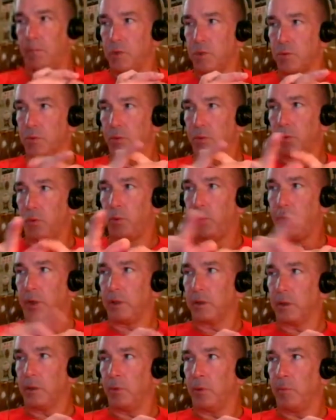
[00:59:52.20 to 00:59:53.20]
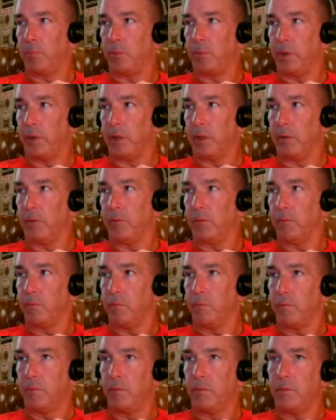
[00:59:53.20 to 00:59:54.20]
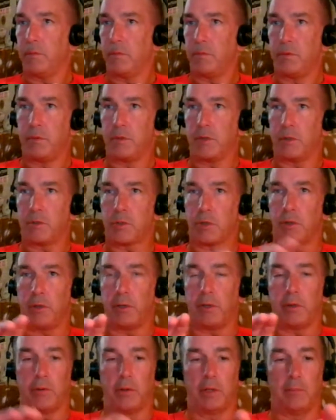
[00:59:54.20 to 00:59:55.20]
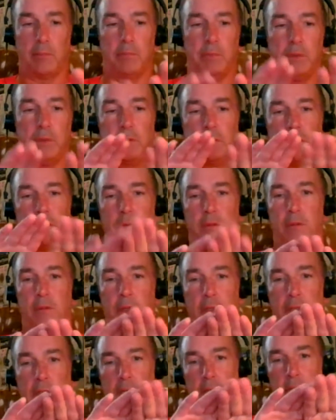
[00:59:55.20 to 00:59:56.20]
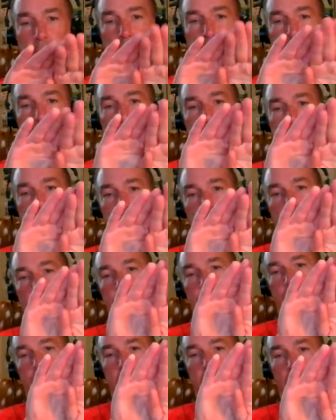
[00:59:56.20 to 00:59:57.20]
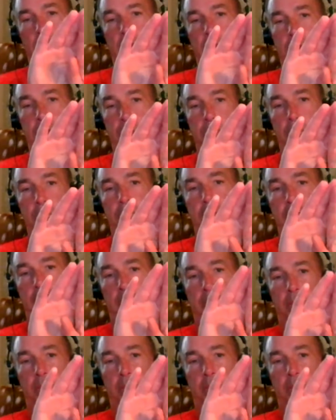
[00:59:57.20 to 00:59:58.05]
real quick, I want to point out, sorry to interrupt, but a Cape Buffalo's ribs, for your listeners, they're